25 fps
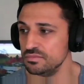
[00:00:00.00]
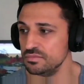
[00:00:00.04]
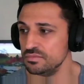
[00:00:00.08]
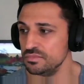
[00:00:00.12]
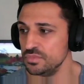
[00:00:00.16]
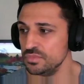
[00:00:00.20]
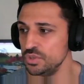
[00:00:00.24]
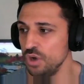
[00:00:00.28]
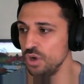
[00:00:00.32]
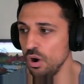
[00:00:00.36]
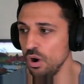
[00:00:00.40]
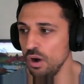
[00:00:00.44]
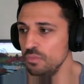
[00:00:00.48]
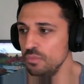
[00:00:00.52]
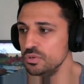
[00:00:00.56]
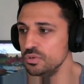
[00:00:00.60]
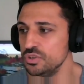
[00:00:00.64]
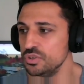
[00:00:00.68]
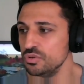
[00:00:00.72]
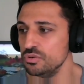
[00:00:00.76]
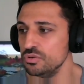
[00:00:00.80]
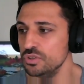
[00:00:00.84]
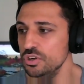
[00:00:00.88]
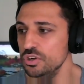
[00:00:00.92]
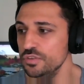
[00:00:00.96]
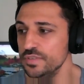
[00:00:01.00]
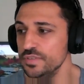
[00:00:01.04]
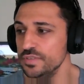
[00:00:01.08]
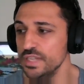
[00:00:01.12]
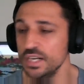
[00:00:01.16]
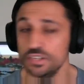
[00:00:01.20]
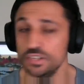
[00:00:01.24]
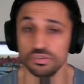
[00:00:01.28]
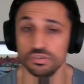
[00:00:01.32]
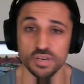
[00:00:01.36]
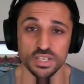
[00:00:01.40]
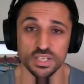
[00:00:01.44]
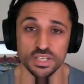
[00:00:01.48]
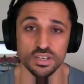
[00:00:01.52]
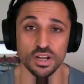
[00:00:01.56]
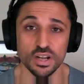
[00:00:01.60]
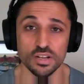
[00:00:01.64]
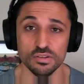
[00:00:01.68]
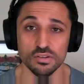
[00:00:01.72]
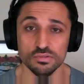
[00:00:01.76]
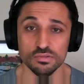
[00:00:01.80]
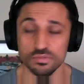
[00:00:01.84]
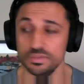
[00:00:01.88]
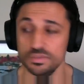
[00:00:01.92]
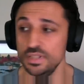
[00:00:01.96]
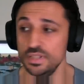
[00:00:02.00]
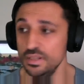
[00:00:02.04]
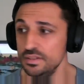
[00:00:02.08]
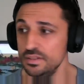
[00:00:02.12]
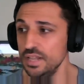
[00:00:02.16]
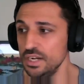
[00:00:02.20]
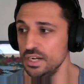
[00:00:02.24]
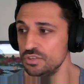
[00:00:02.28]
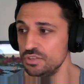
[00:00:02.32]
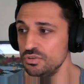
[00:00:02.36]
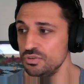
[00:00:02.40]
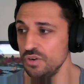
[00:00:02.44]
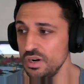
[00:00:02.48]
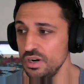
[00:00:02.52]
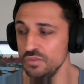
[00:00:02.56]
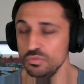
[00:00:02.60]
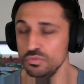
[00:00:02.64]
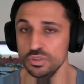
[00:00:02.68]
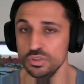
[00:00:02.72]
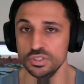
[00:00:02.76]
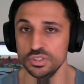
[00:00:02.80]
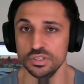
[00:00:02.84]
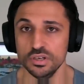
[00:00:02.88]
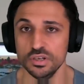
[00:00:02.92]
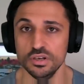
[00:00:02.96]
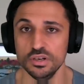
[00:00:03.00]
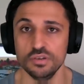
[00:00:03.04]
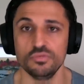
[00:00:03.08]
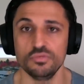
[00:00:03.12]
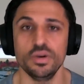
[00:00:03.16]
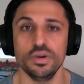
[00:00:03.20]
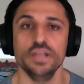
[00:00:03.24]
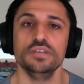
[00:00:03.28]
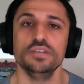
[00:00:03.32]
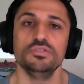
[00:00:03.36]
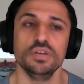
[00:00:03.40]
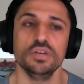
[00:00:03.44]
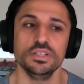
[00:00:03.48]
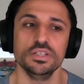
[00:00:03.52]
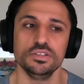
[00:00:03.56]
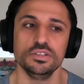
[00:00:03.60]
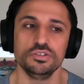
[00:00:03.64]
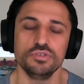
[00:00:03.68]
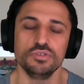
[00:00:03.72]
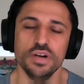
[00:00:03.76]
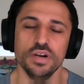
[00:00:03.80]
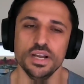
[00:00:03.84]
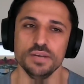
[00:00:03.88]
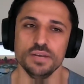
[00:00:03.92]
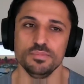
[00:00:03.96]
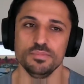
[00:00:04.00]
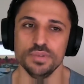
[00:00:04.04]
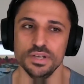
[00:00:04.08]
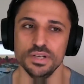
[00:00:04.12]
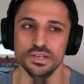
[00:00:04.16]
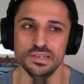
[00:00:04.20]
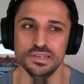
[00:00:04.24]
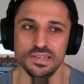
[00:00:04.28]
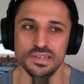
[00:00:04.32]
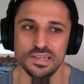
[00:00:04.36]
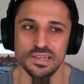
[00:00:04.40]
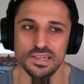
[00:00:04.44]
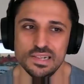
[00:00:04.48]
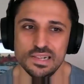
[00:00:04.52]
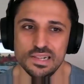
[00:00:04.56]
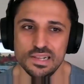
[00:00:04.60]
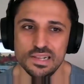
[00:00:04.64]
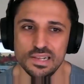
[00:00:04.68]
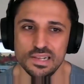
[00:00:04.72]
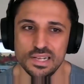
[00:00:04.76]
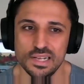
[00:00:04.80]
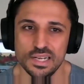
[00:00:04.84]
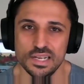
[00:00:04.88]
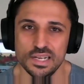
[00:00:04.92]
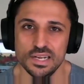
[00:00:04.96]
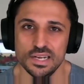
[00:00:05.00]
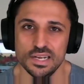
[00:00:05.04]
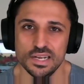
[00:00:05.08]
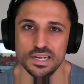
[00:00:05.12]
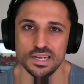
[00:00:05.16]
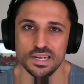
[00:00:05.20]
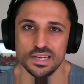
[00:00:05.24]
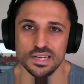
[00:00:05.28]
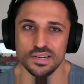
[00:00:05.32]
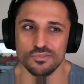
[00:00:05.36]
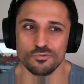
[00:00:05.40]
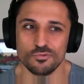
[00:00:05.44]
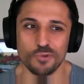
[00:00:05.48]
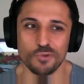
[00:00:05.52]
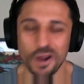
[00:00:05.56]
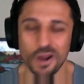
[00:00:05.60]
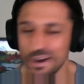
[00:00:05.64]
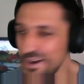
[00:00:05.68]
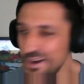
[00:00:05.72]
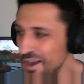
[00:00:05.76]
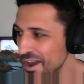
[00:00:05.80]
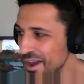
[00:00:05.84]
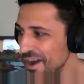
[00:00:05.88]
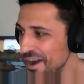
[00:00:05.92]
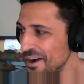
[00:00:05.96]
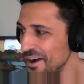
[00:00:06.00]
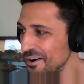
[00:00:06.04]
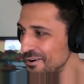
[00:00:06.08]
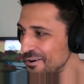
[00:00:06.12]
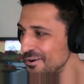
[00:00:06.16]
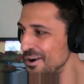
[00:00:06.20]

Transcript: you know, I was all over that trend. I, that trend was a great trend to trade. But right now,